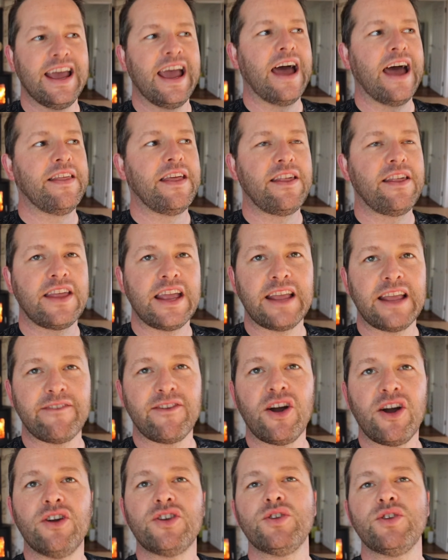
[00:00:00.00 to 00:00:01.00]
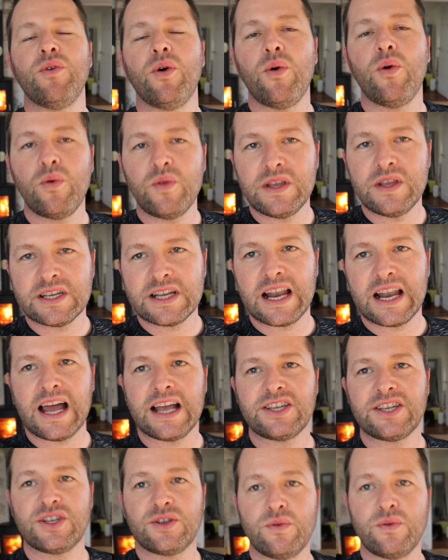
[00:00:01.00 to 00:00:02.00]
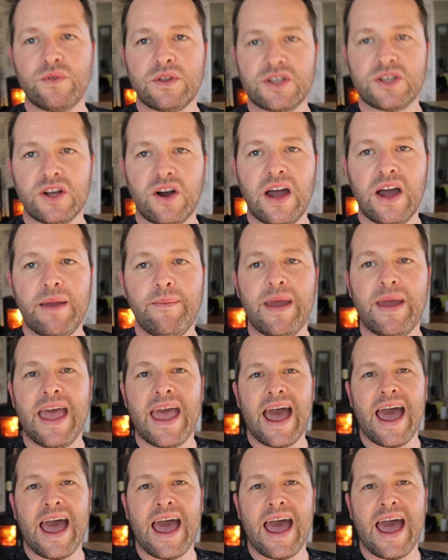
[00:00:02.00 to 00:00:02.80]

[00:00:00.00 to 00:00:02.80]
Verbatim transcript: and they think they've got to do all these classes all the time,